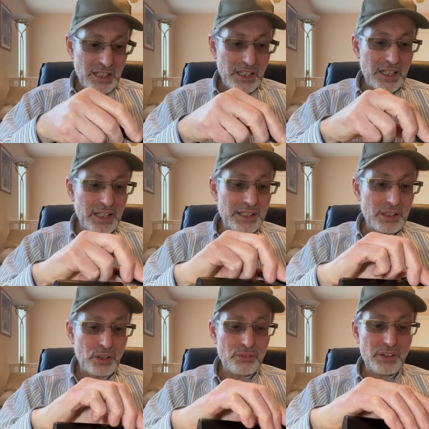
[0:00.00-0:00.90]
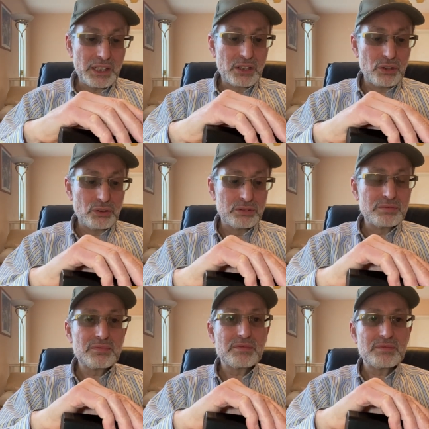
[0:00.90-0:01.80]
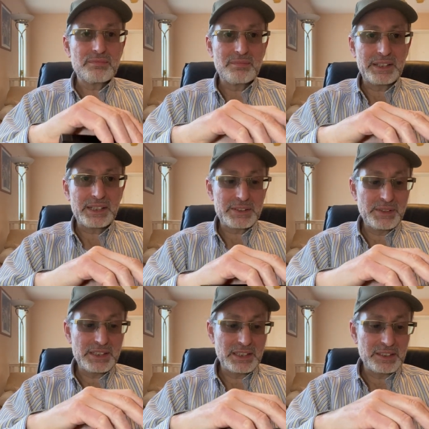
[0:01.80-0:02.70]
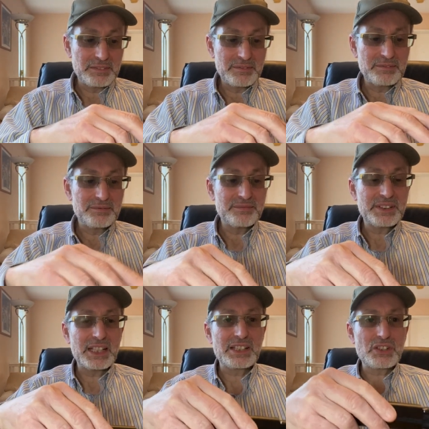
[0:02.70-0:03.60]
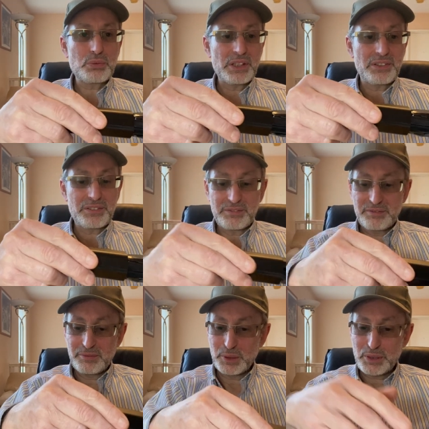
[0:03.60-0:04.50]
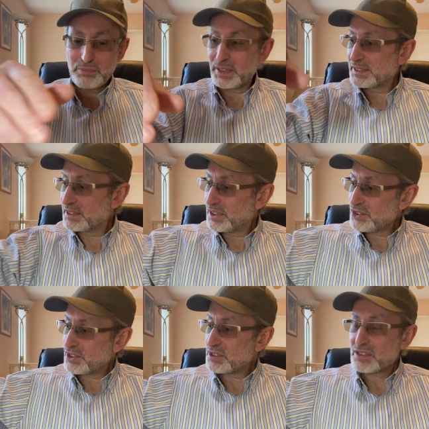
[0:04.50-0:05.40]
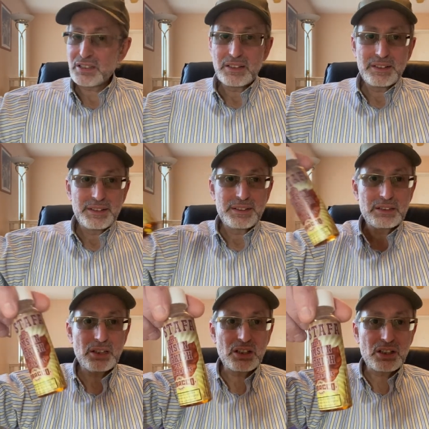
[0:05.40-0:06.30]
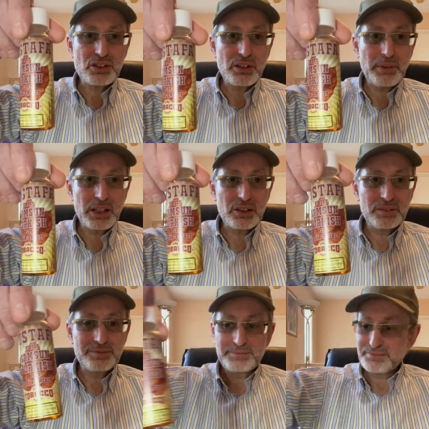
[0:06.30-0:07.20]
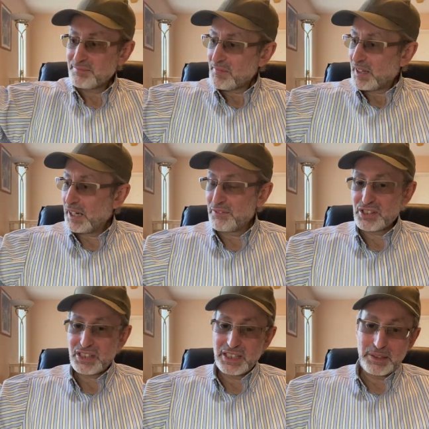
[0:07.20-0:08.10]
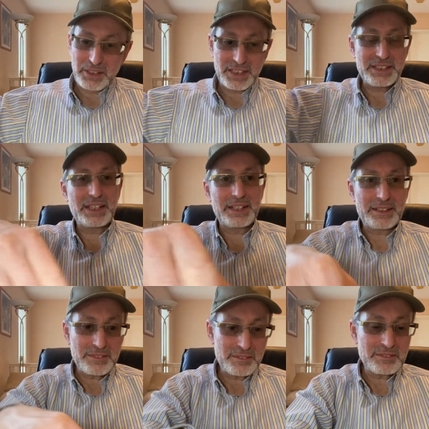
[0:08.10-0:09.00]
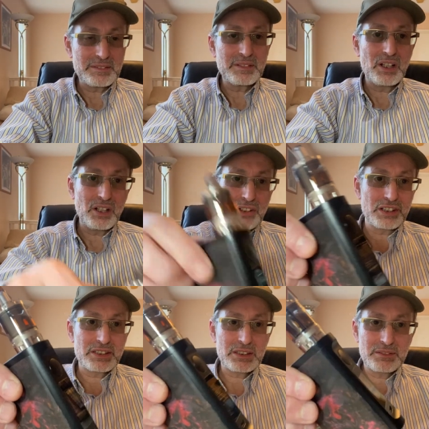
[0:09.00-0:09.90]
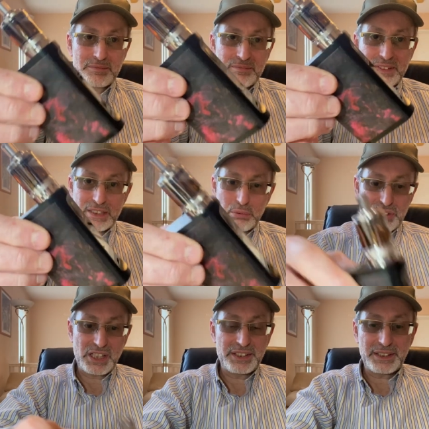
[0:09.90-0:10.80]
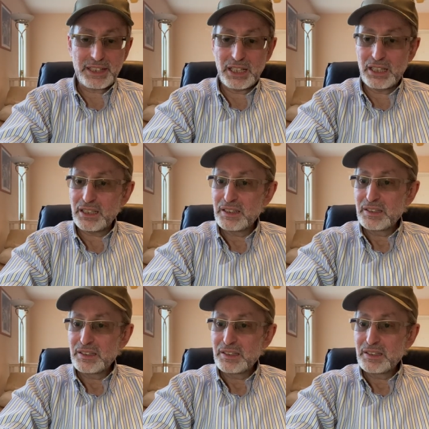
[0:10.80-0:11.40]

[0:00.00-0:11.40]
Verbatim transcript: And off I go, my next meeting, taking this with, with my delicious Turkish tobacco. Obviously, I'm gonna take other, this will stay in the car,